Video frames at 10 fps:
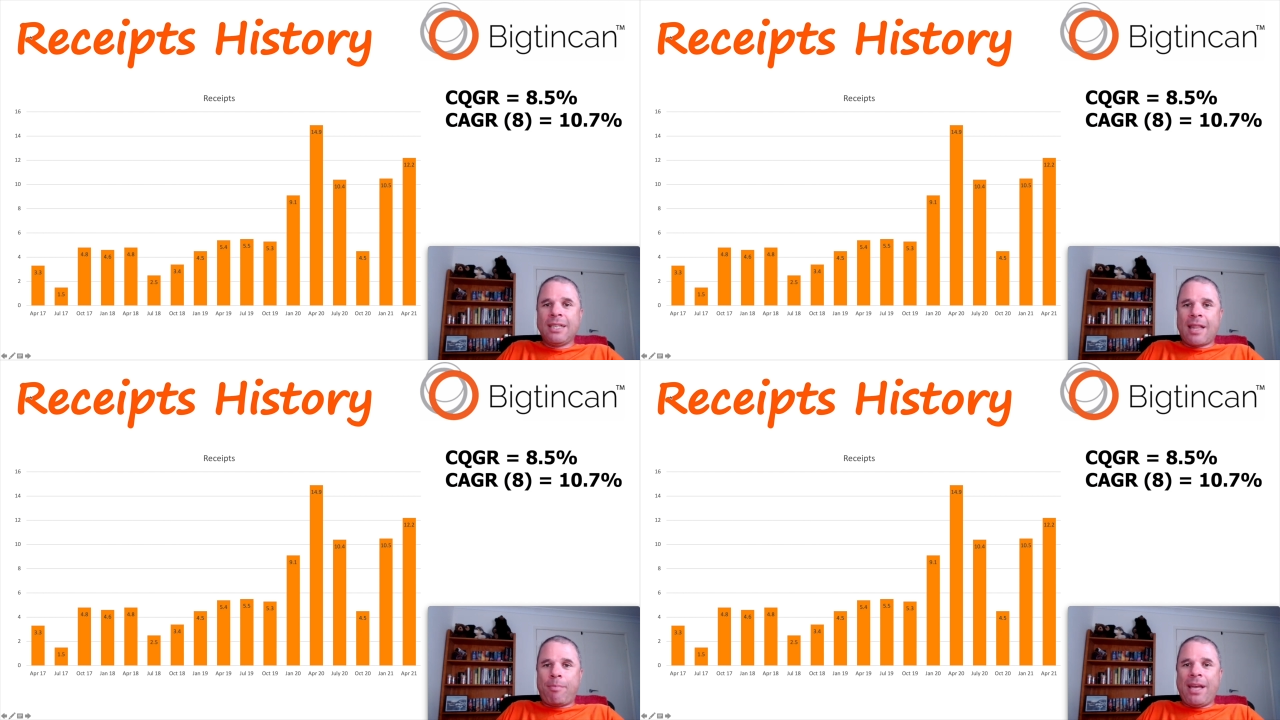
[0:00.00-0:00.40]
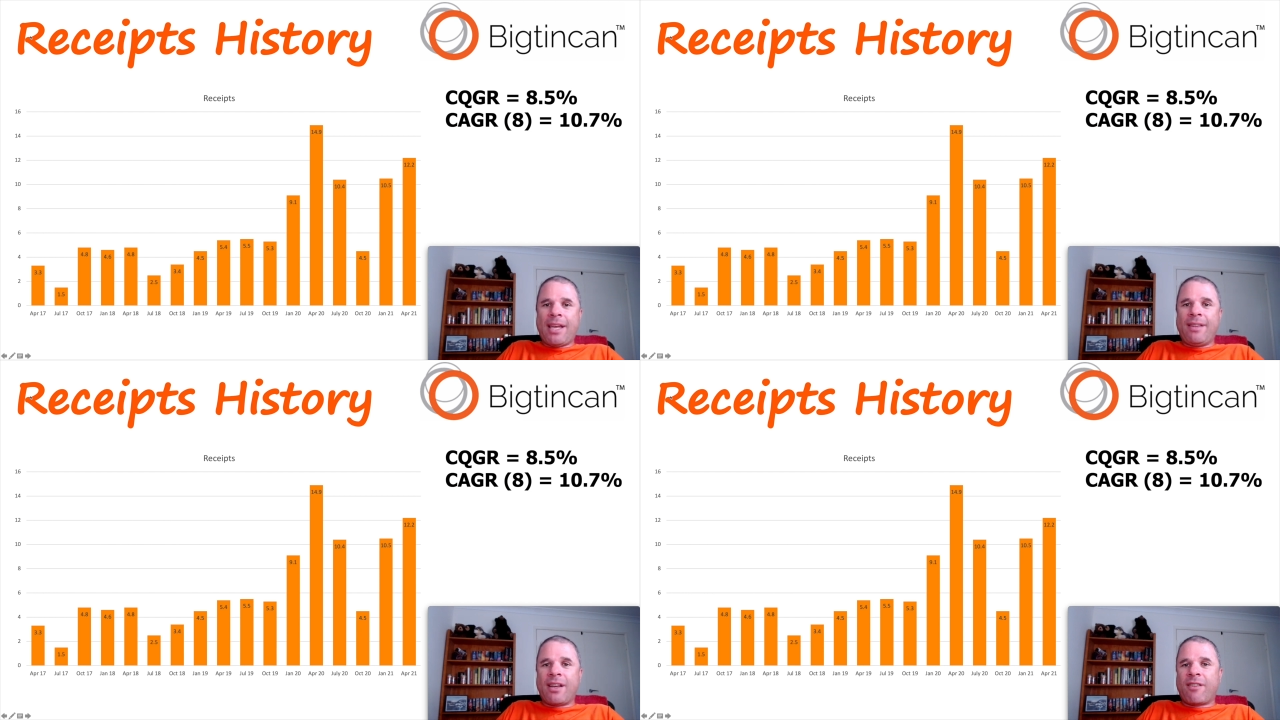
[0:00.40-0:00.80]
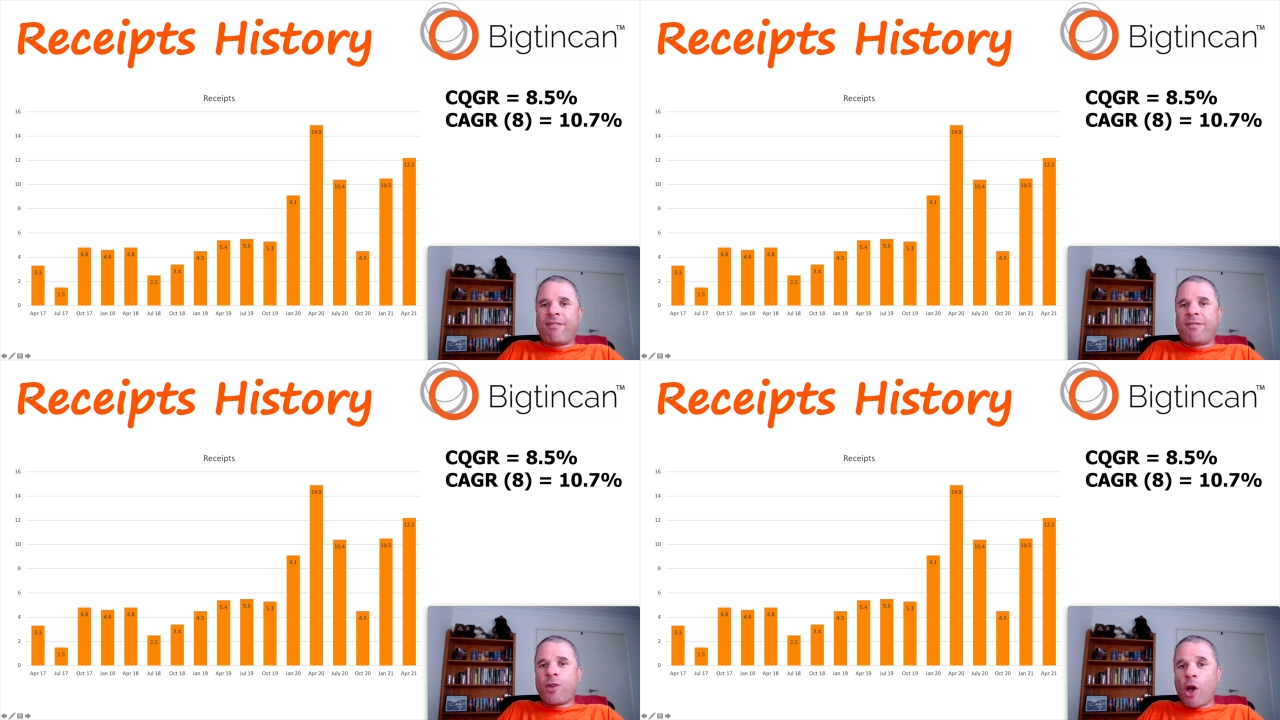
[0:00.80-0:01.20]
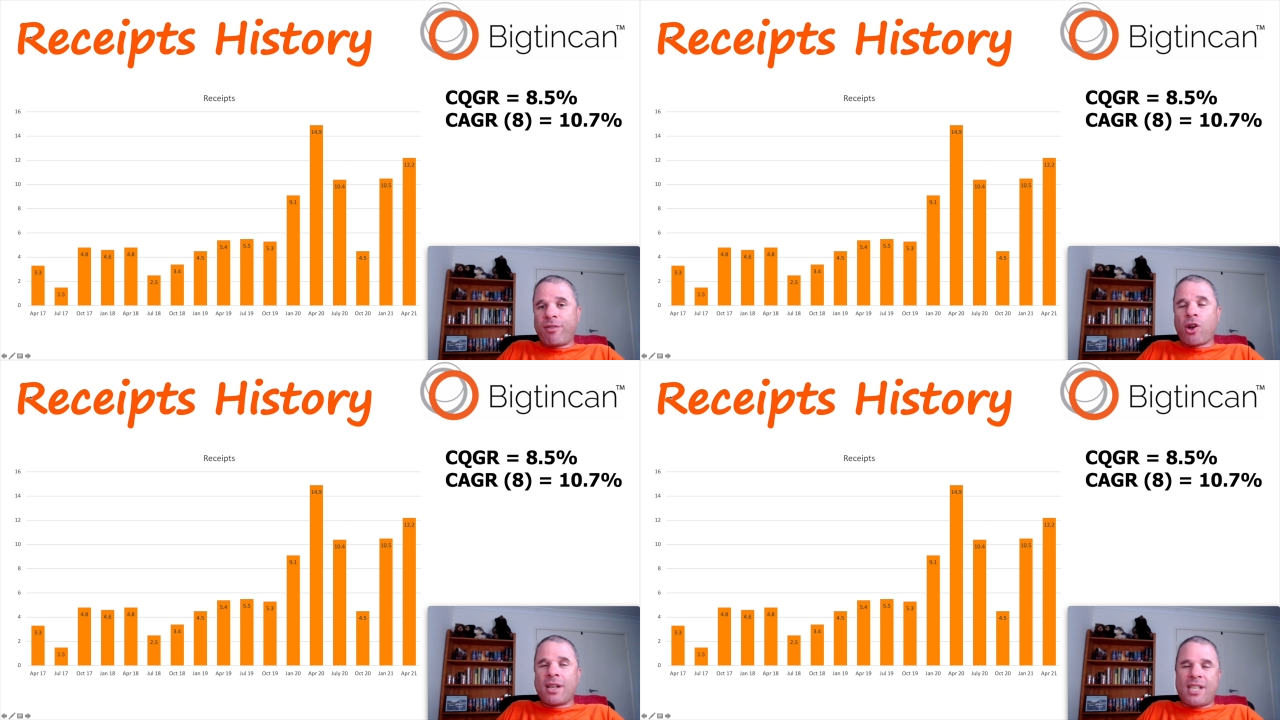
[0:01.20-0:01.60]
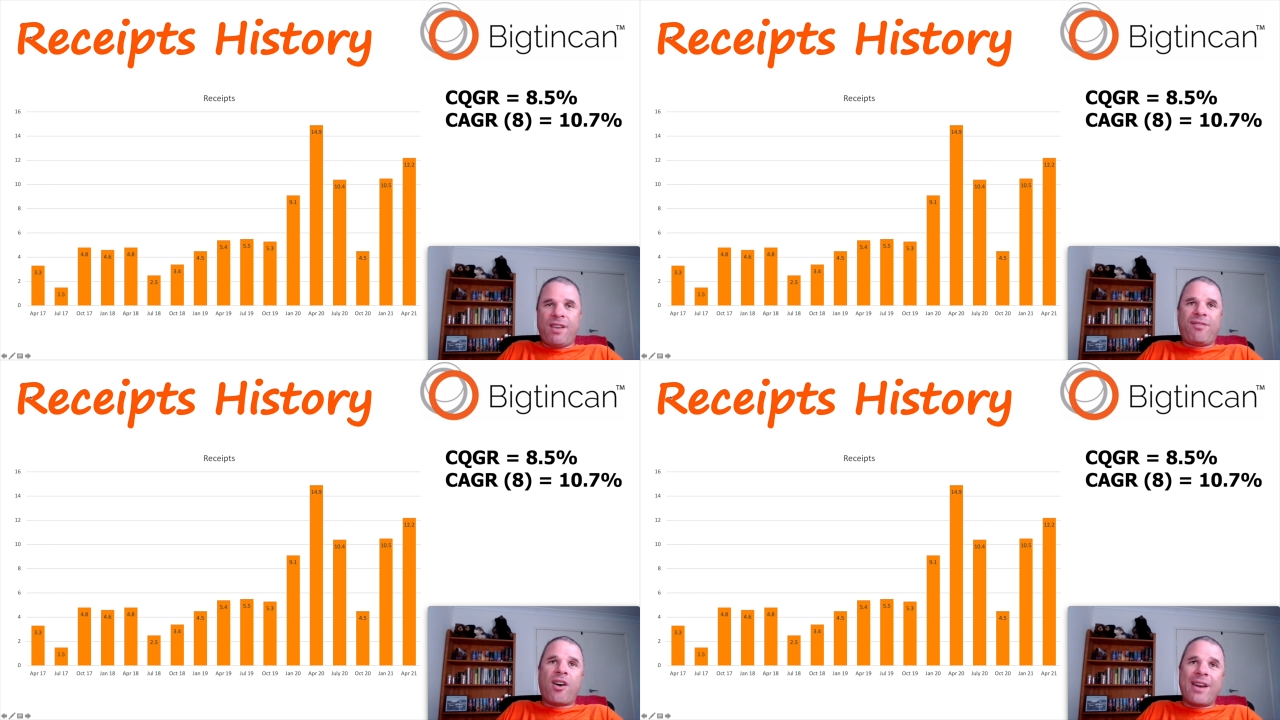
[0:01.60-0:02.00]
peak in the
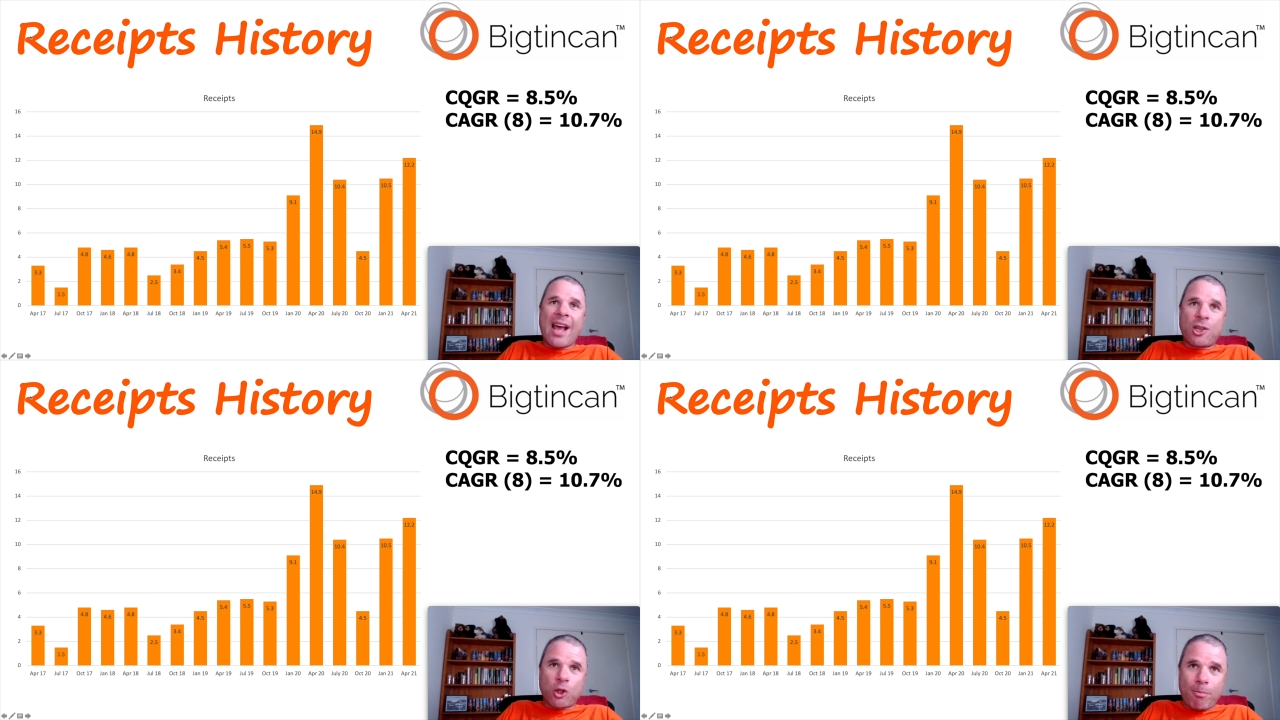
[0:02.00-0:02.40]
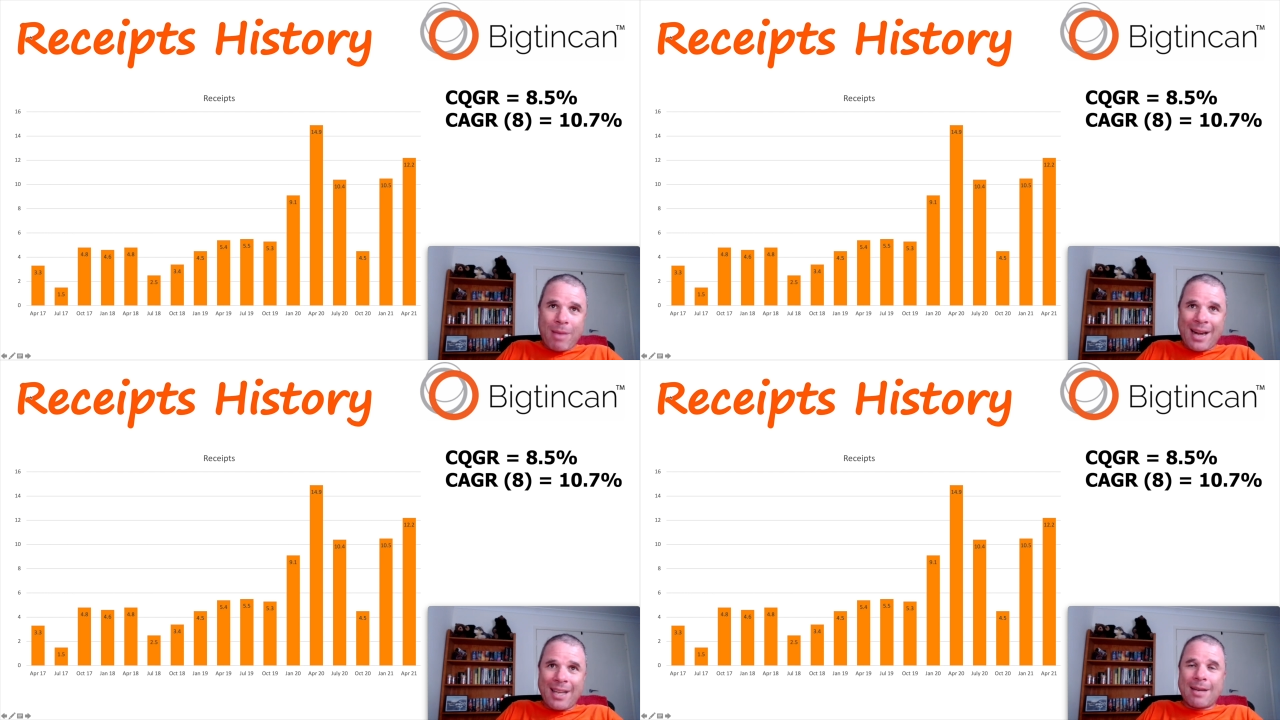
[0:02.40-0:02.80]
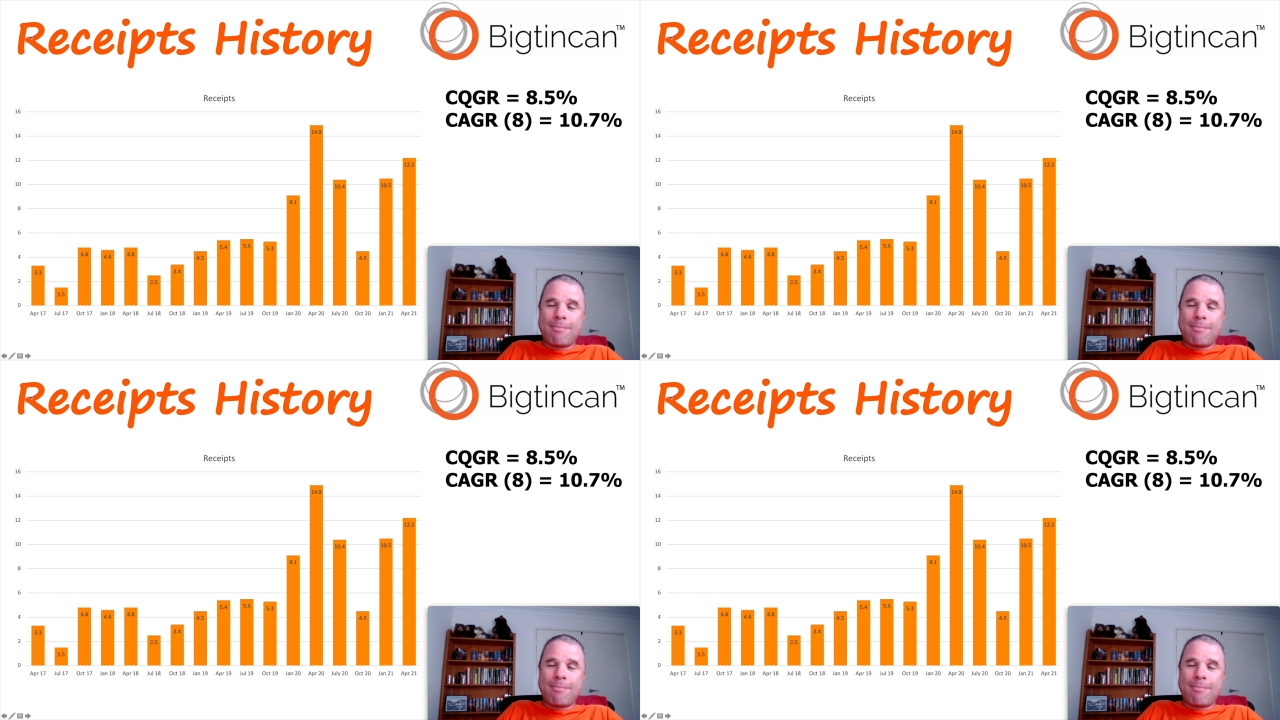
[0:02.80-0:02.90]
COVID-19 financial panic,